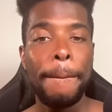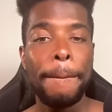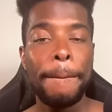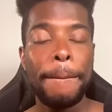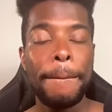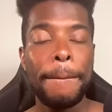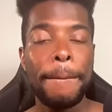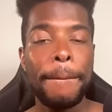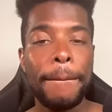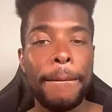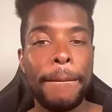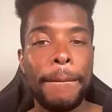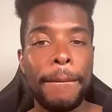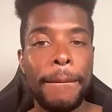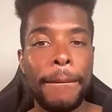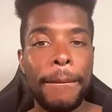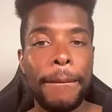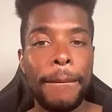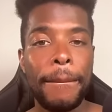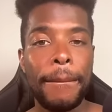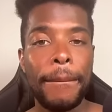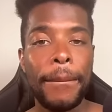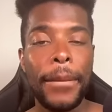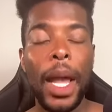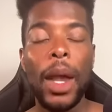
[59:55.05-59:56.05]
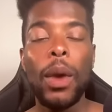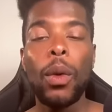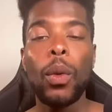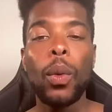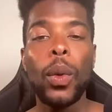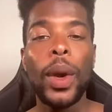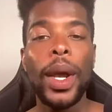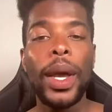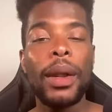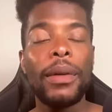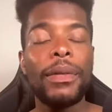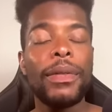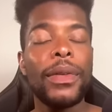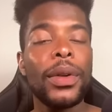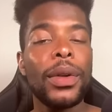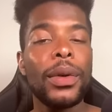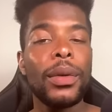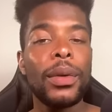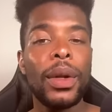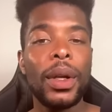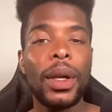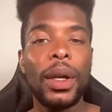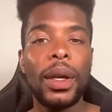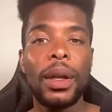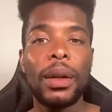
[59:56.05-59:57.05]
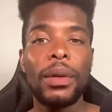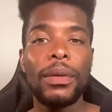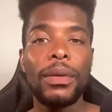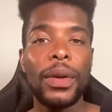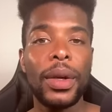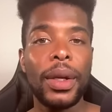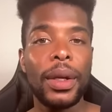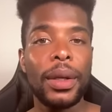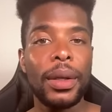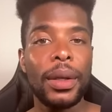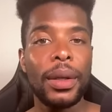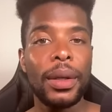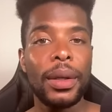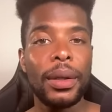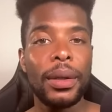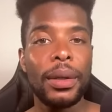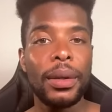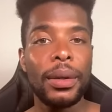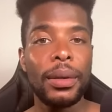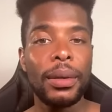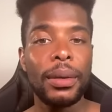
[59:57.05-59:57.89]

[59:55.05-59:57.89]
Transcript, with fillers: They ready for you to get evicted